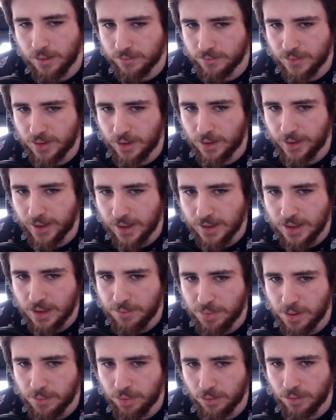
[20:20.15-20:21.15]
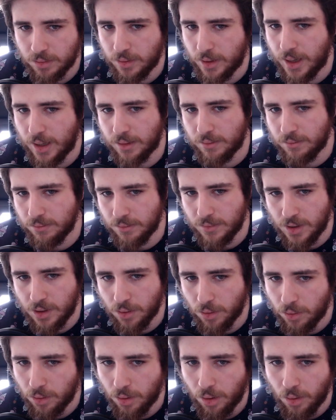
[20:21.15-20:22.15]
the KDE people and the
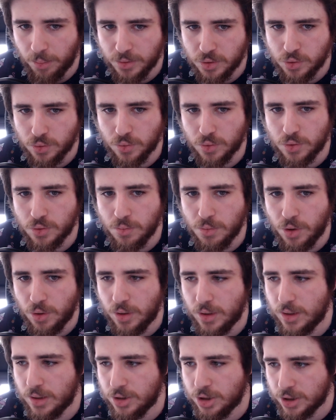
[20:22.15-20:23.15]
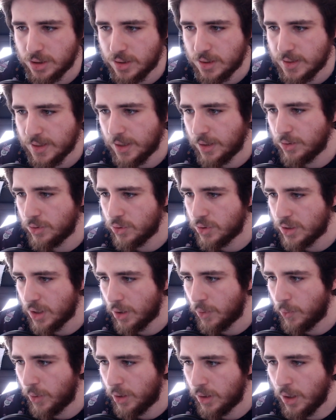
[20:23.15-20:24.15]
whole open source community just decided to
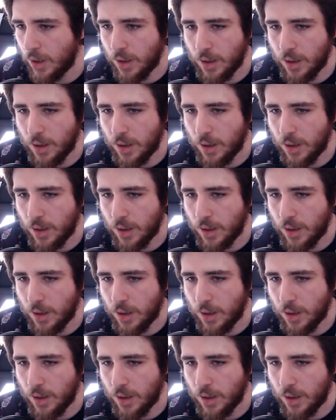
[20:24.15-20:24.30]
stick with